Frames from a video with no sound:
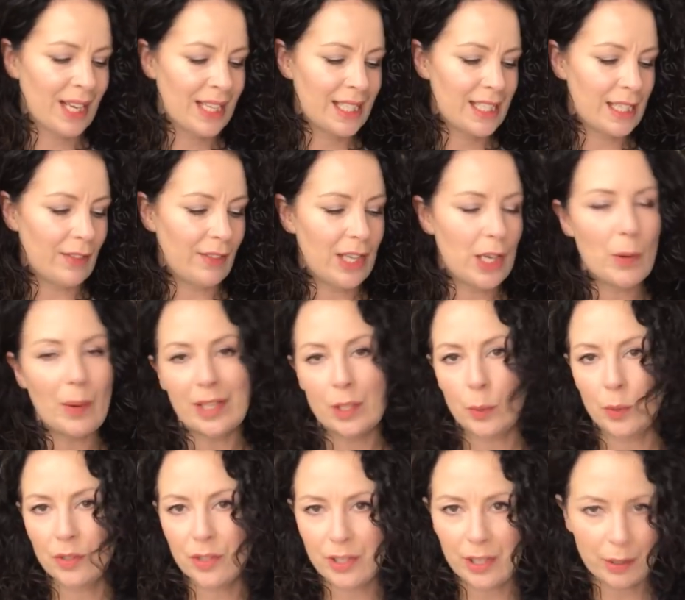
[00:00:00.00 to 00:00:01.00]
So the US
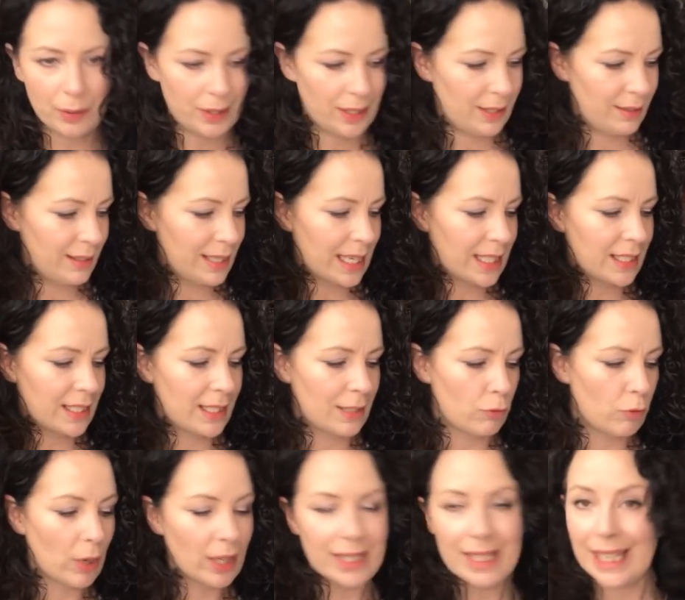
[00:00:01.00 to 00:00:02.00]
ones always tend to
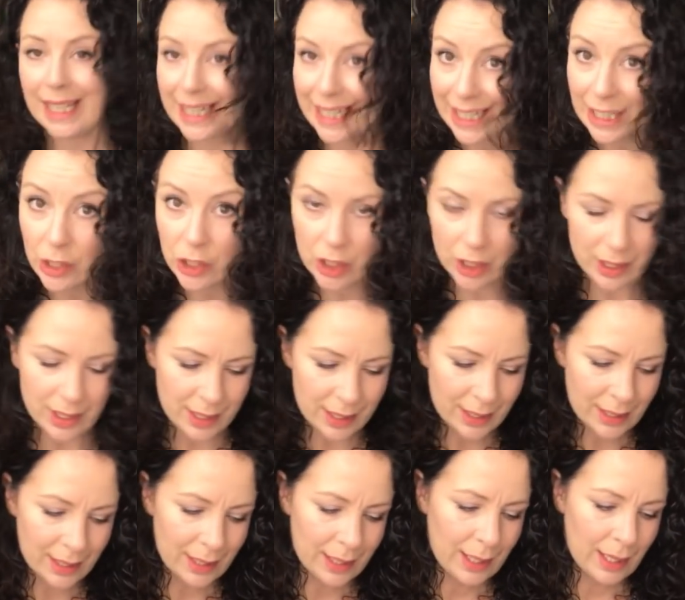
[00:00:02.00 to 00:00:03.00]
write it in inches,
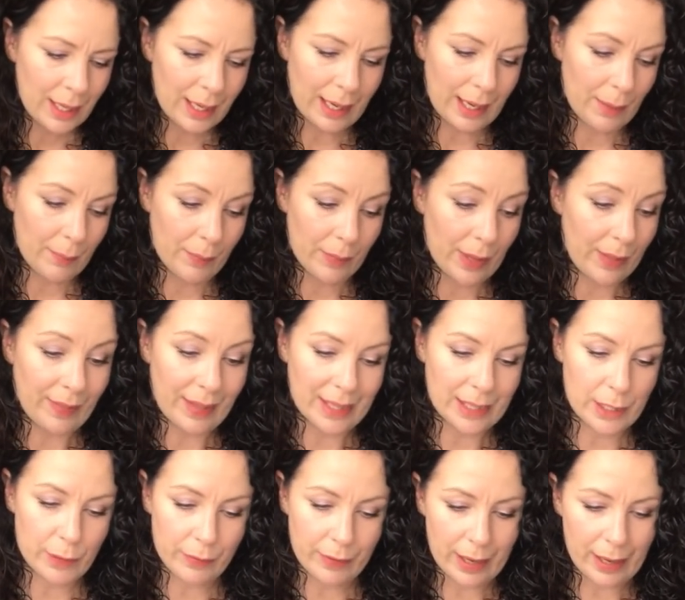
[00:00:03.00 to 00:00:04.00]
and
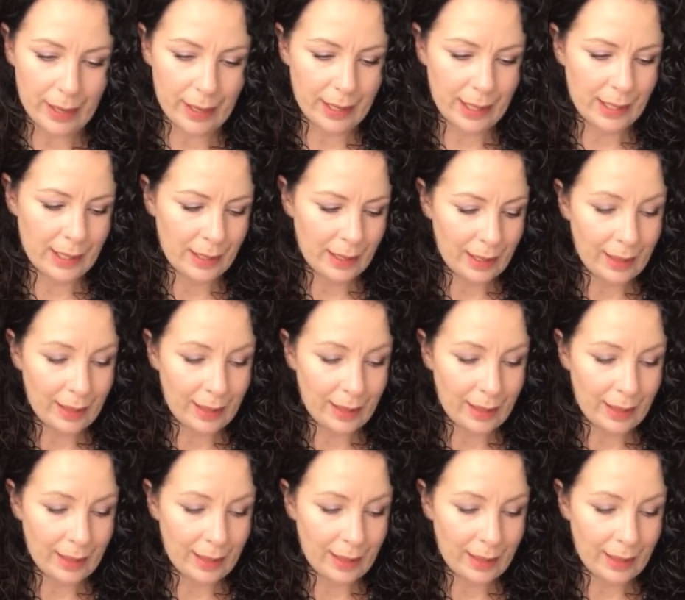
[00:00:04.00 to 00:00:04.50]
that's fine.